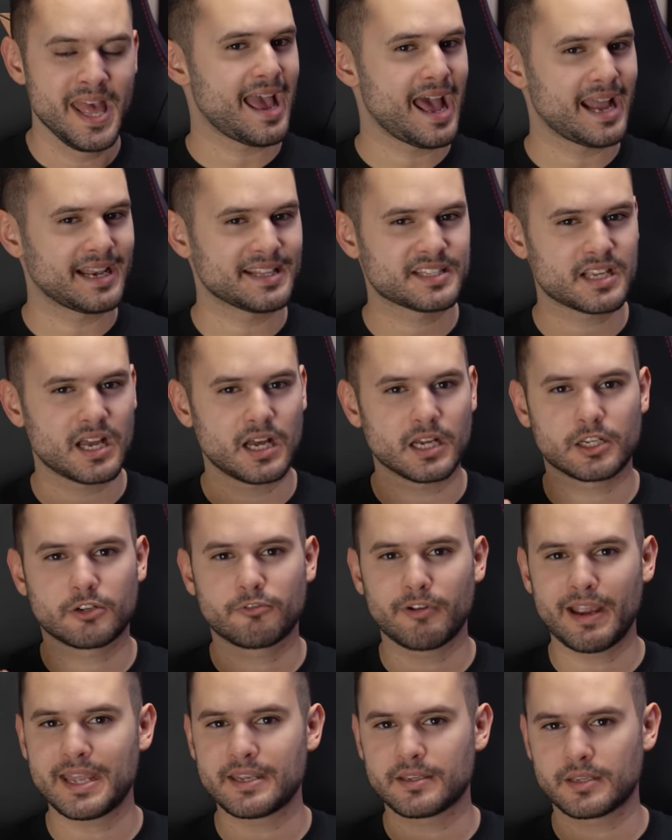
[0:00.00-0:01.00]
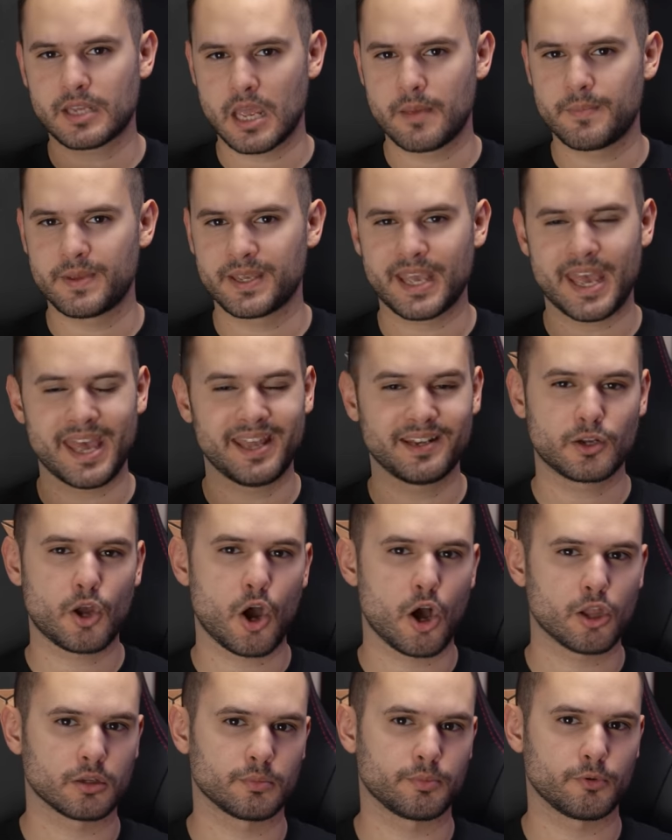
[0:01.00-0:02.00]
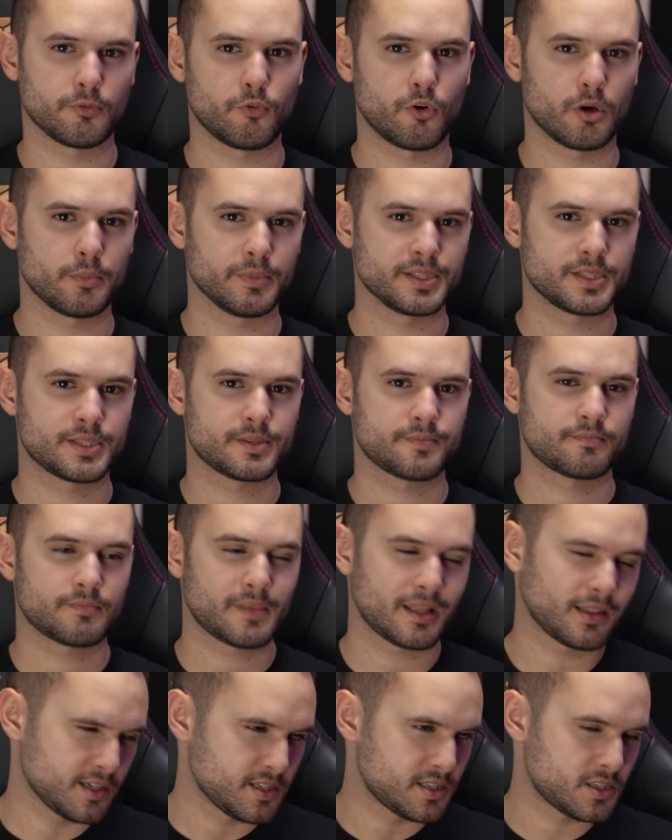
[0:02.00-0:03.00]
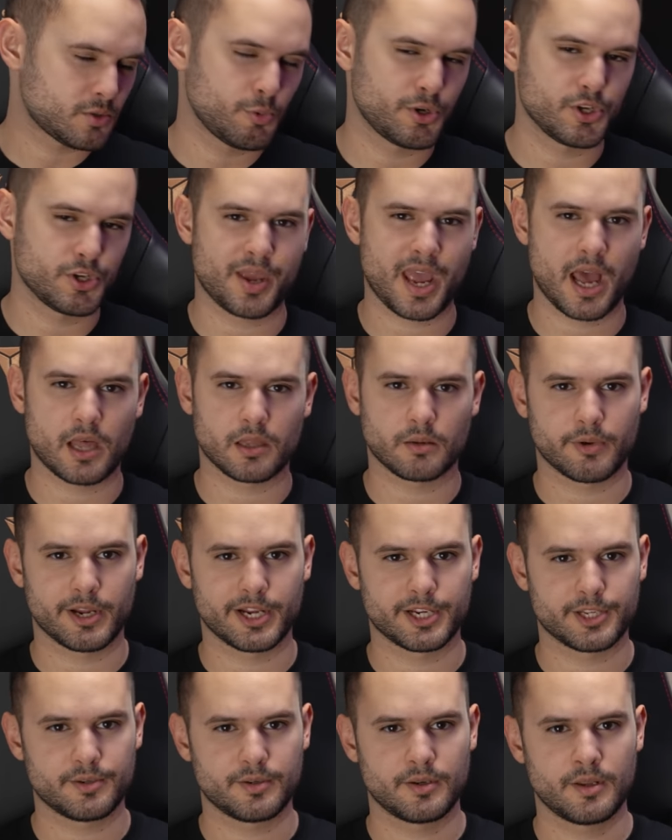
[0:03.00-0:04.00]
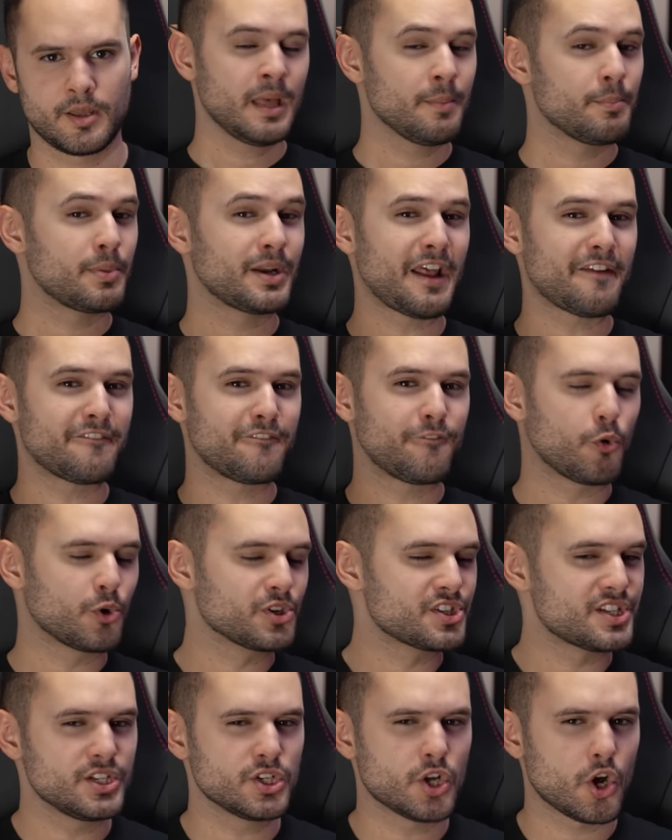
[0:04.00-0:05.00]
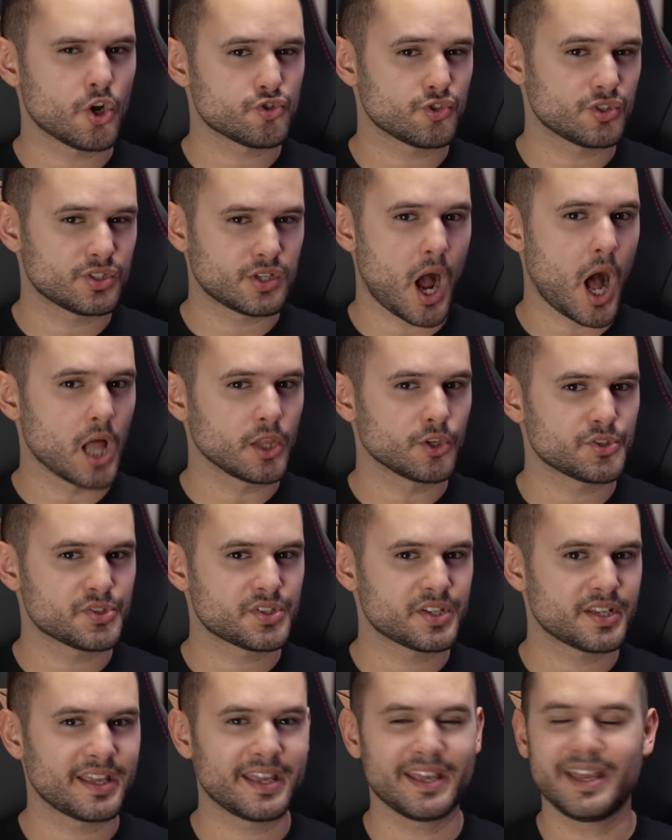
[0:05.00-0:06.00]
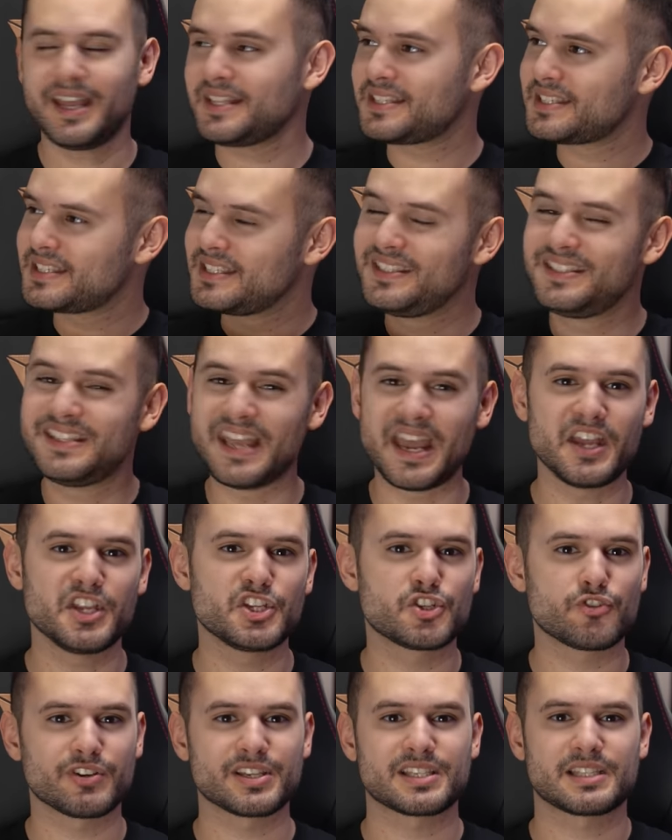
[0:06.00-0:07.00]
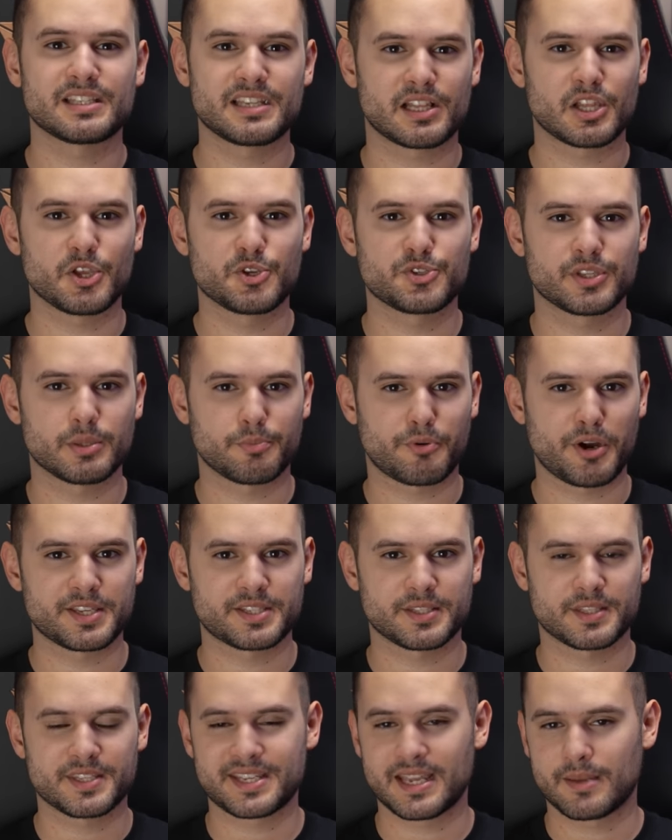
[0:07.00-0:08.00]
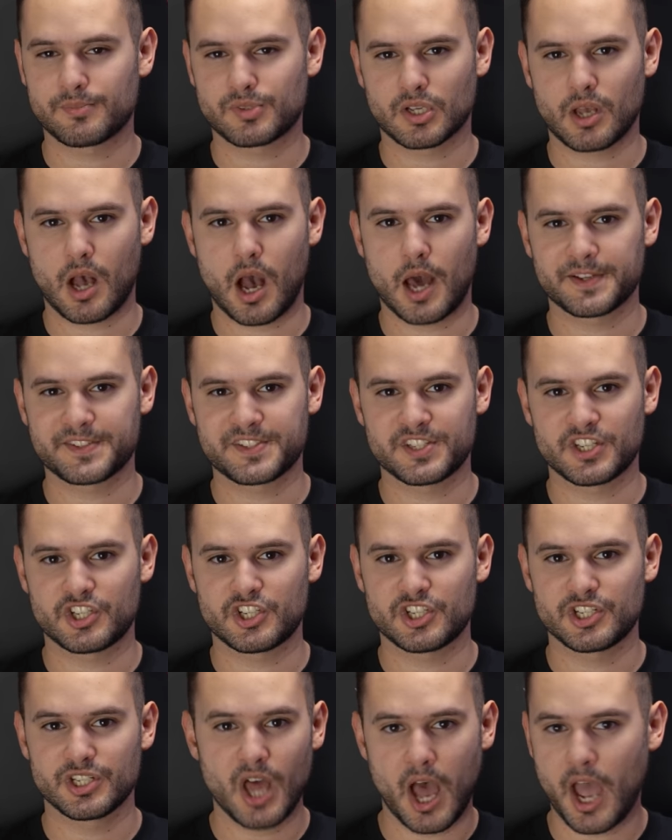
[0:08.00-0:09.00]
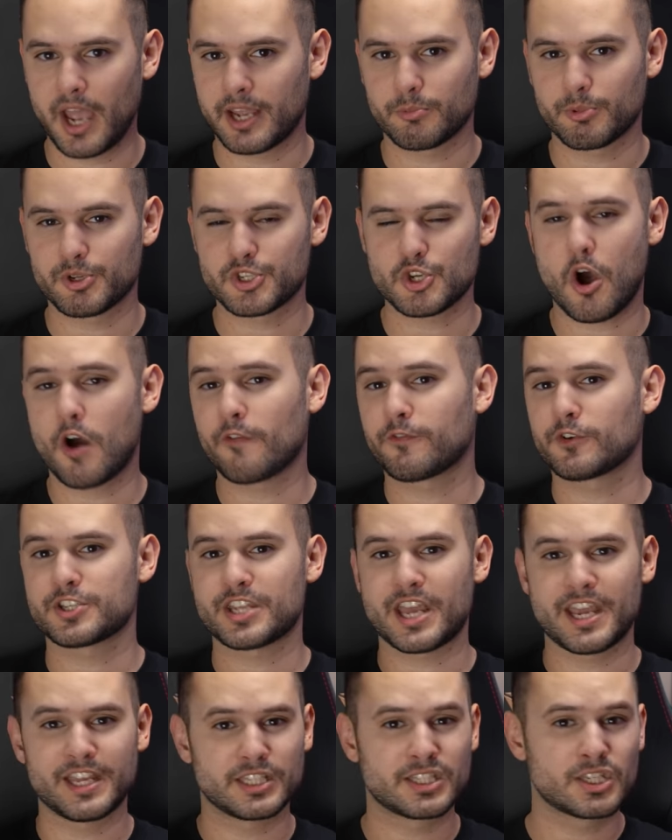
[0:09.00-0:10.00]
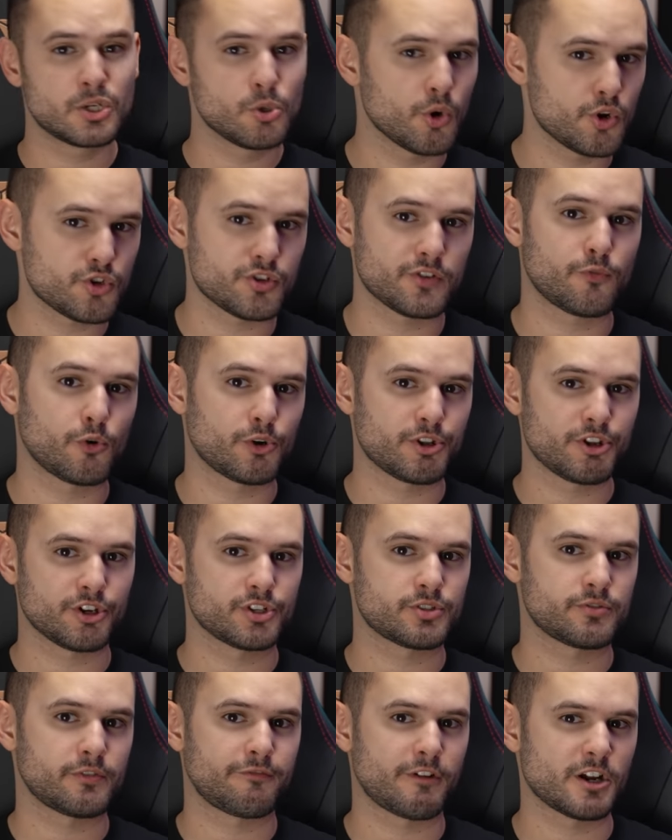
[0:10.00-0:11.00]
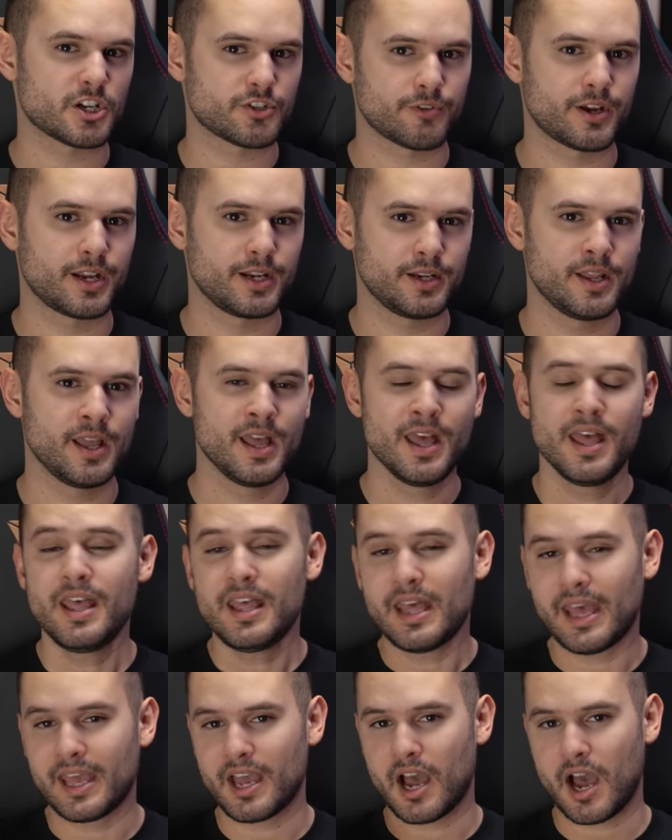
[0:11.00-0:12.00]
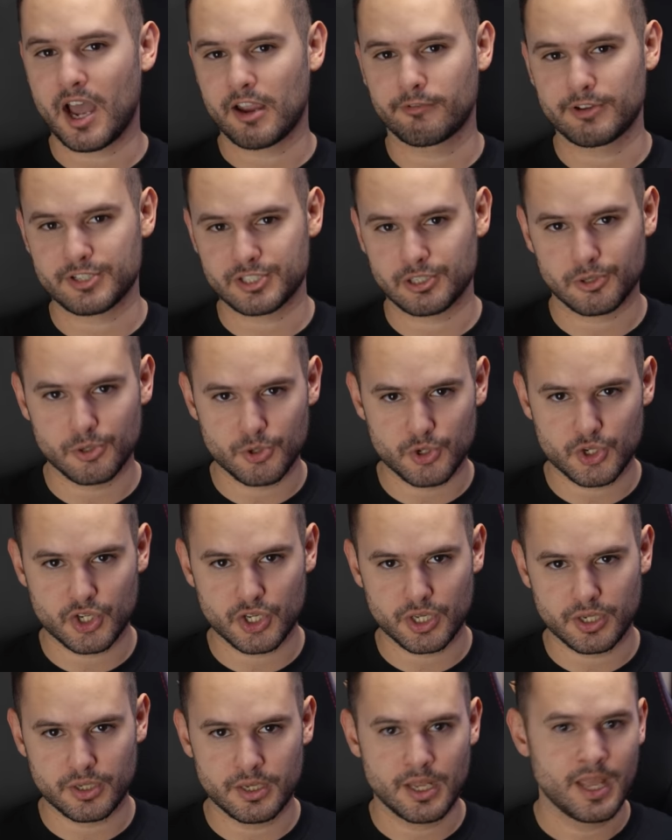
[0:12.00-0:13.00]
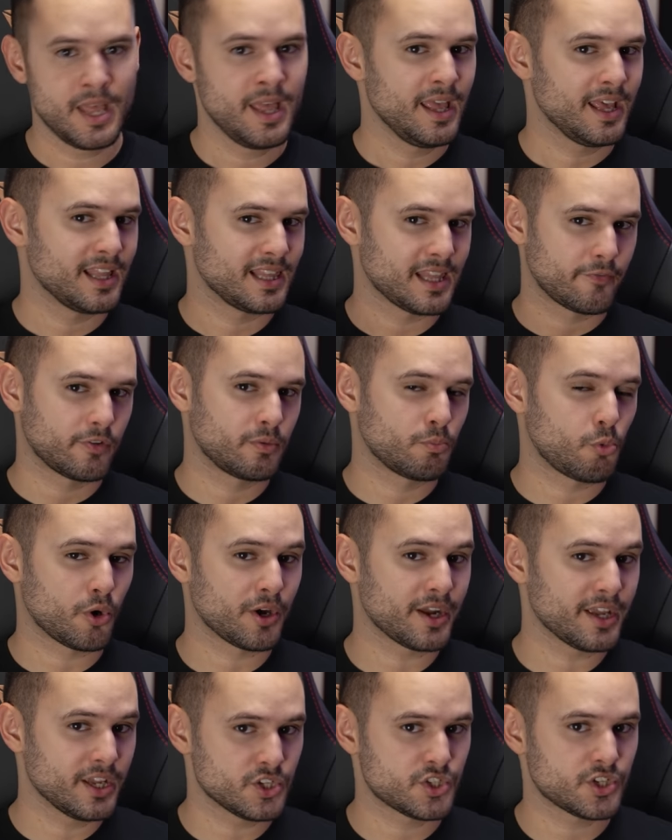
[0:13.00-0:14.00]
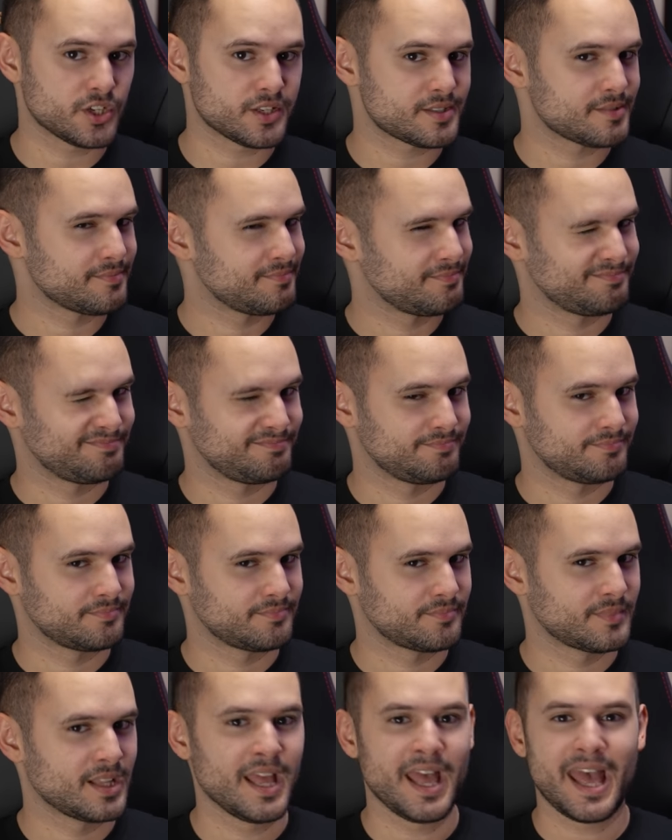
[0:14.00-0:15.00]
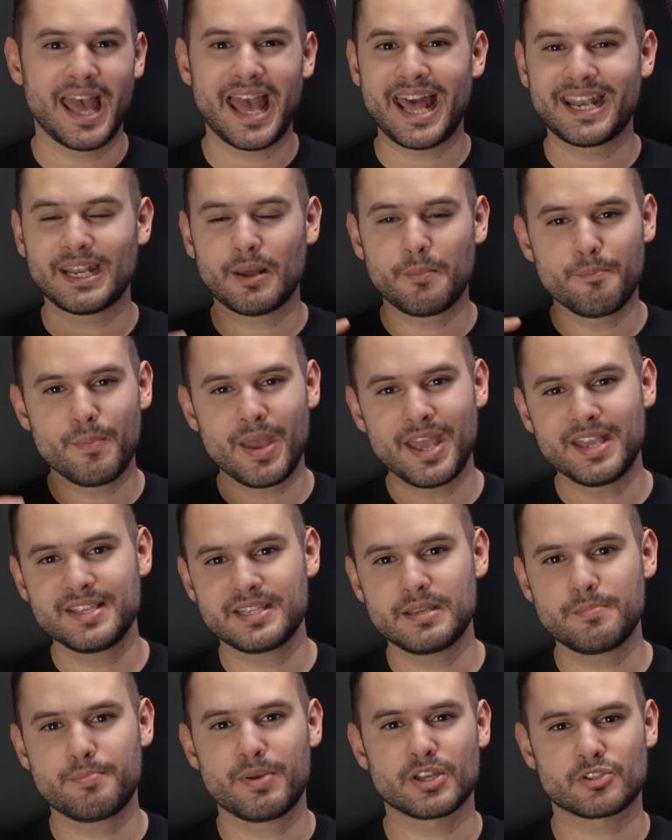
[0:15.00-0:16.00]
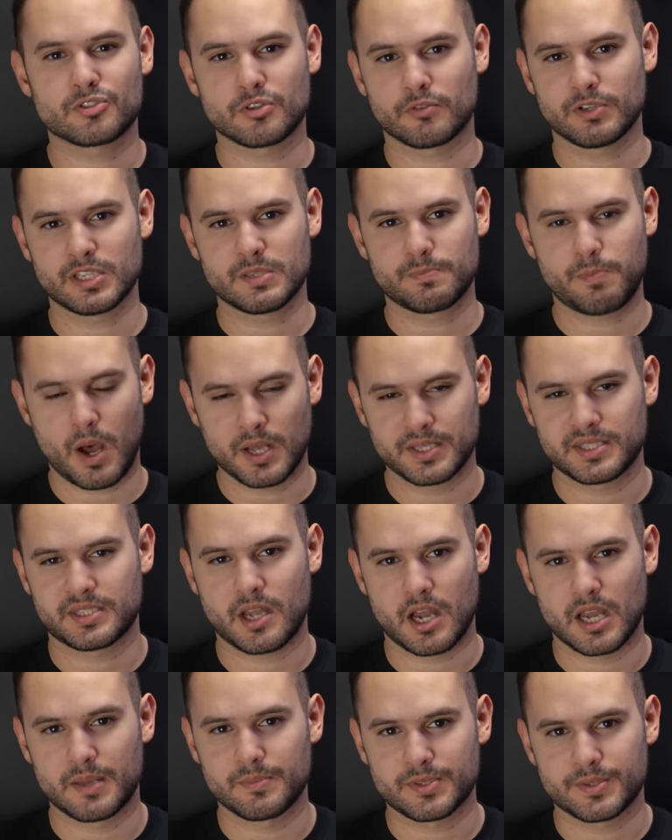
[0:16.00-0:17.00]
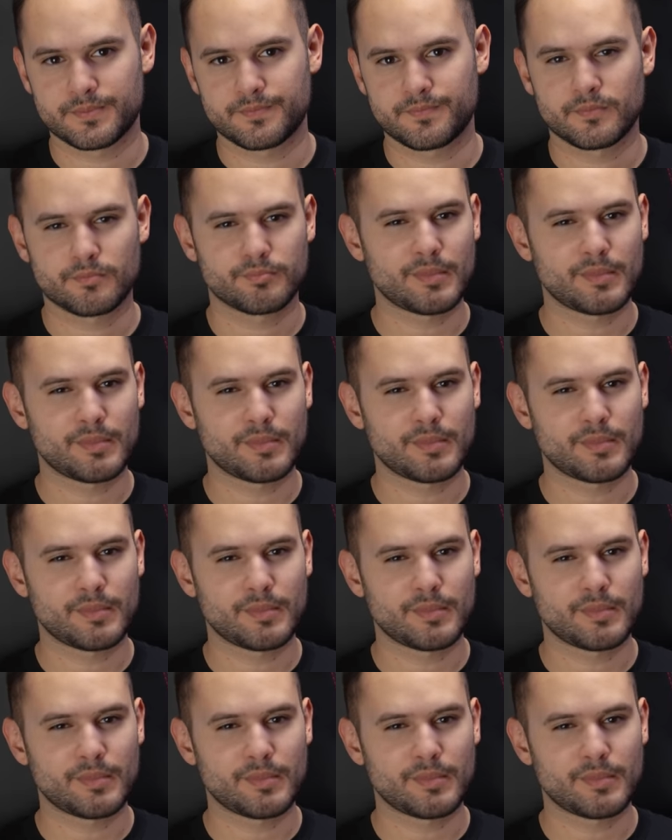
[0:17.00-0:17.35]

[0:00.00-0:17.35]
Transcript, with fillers: And it's got great gaming and color performance, at least calibrate it. But at $1,400, it's dangerously close to the price of the Samsung Odyssey G9, which offers a 240Hz refresh rate, a high resolution, 11 more inches, and amazing pixel response times.